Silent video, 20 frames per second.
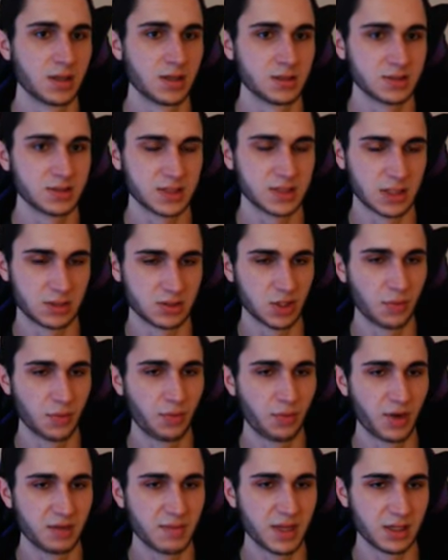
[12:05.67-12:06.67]
It's like there's no
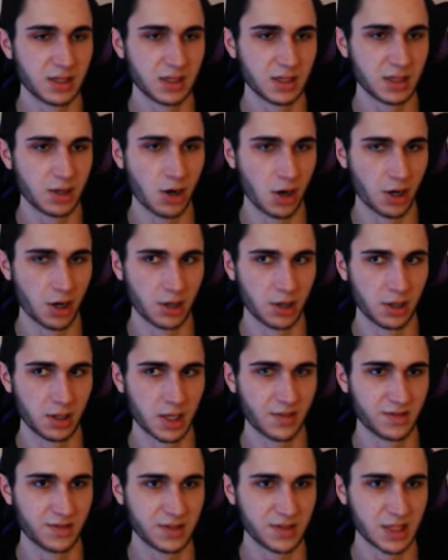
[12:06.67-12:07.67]
point in making it harder
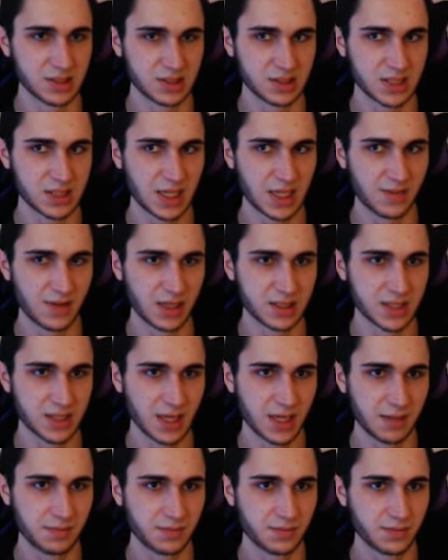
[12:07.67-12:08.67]
if it doesn't save any time.